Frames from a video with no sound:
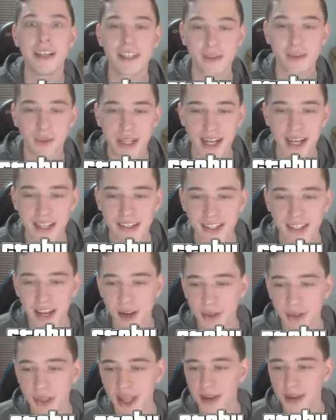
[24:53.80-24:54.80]
as we
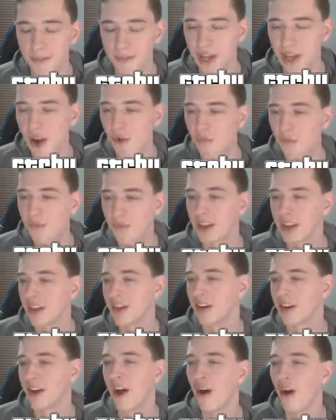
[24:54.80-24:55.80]
unload them. Go
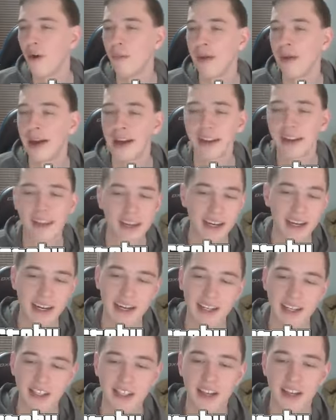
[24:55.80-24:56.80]
figure. Oh my
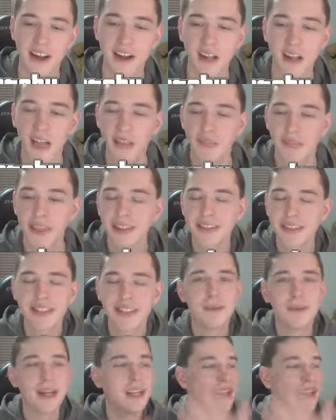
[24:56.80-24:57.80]
gosh. This has been